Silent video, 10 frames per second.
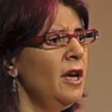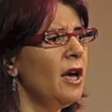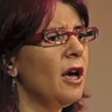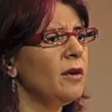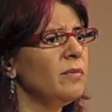
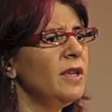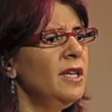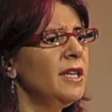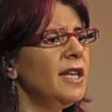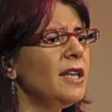Um,
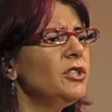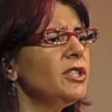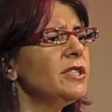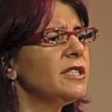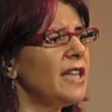not
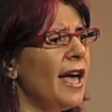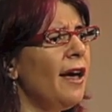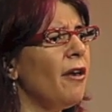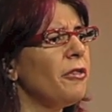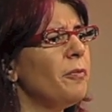just
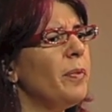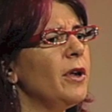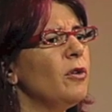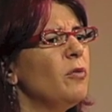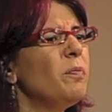health,
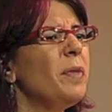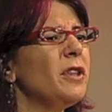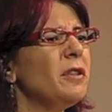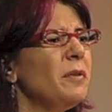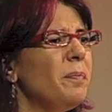but,
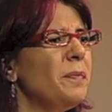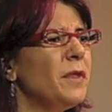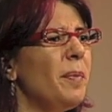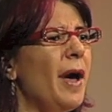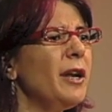but the,
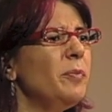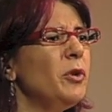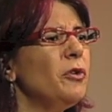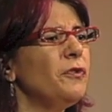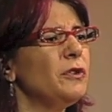the body
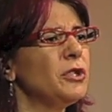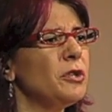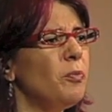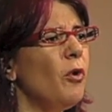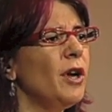beautiful to the
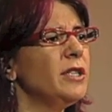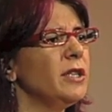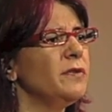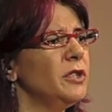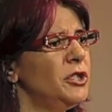point
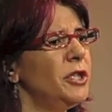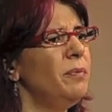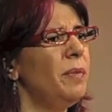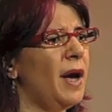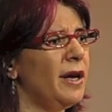of the
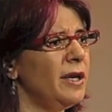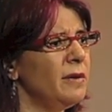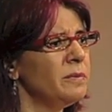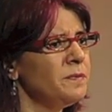gym body.